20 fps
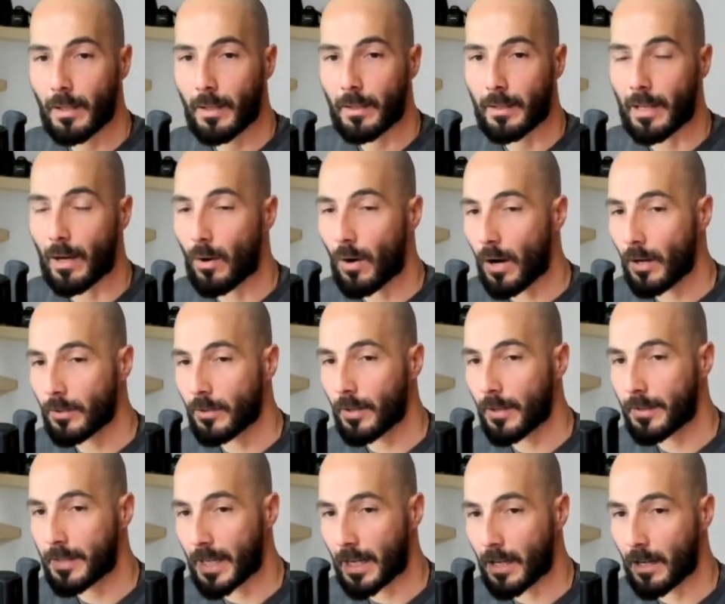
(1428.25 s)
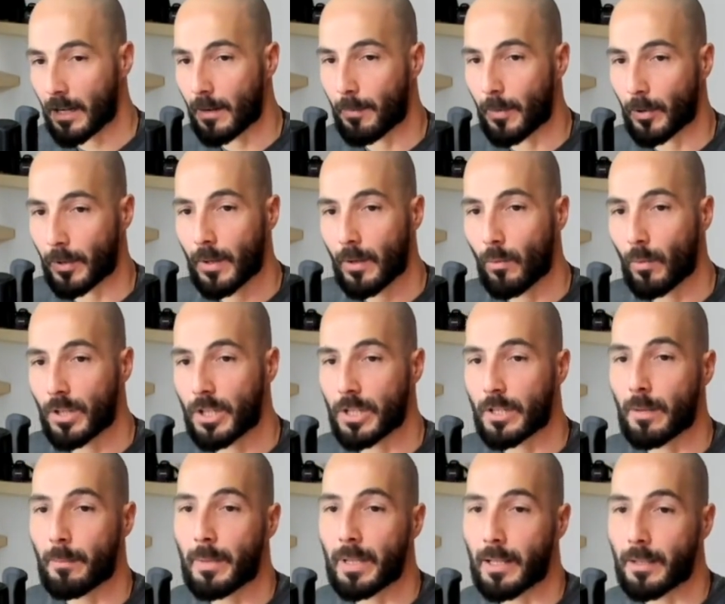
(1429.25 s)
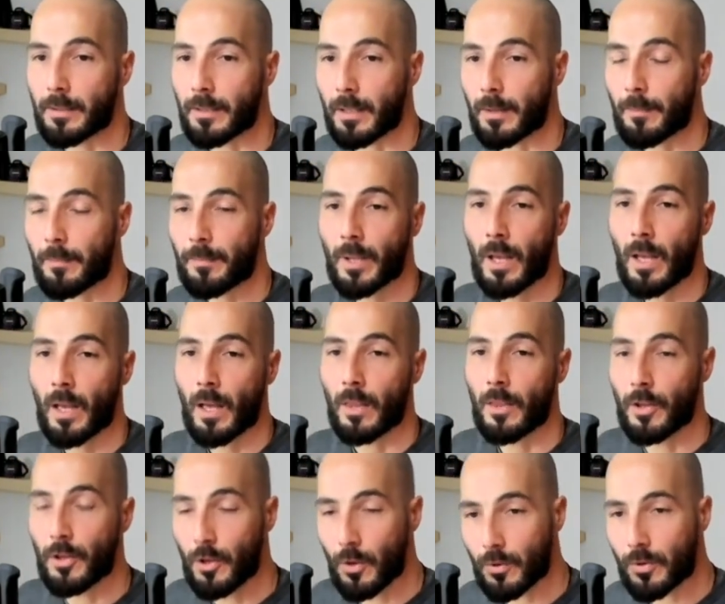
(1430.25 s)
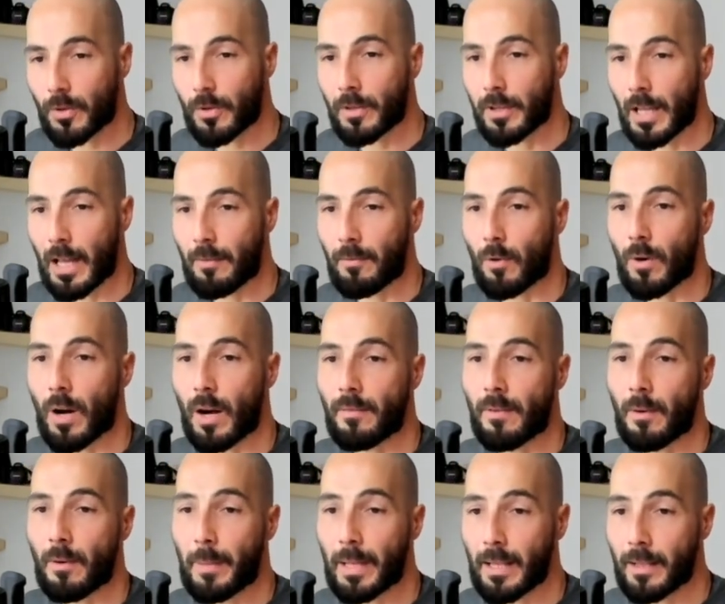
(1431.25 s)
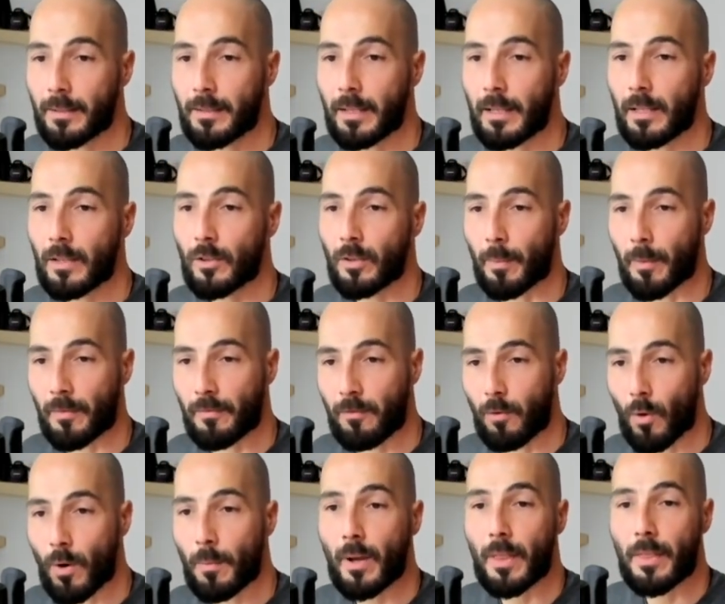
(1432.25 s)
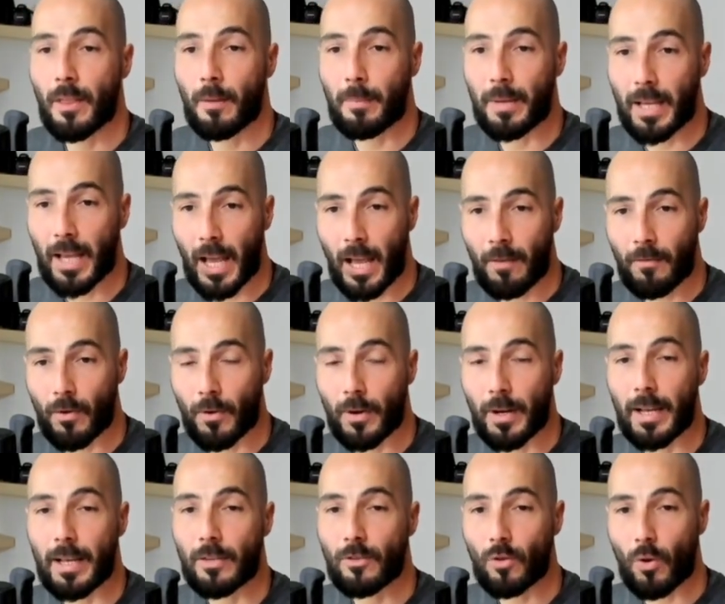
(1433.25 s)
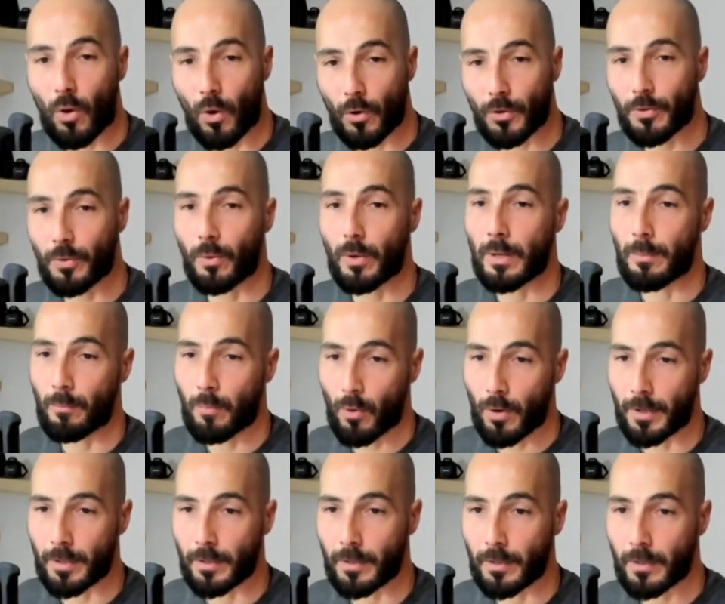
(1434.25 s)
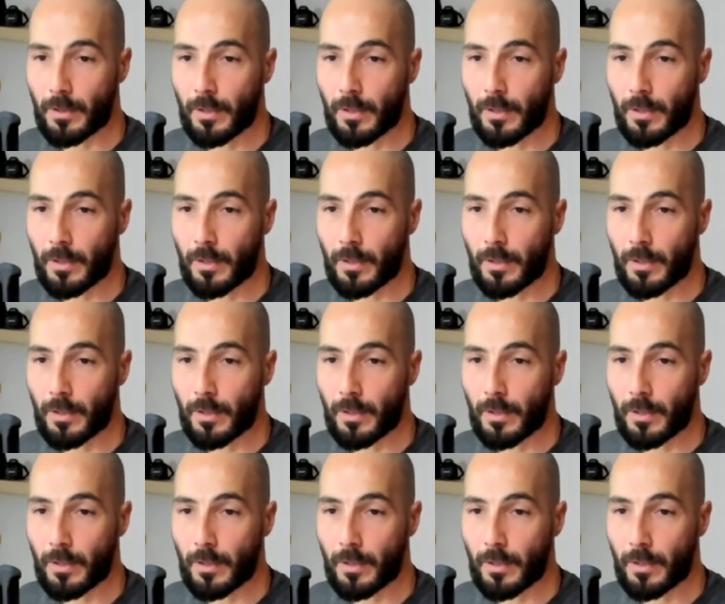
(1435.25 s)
Now on to the second component, which is ability. The user's level of ability to perform the behavior is also important.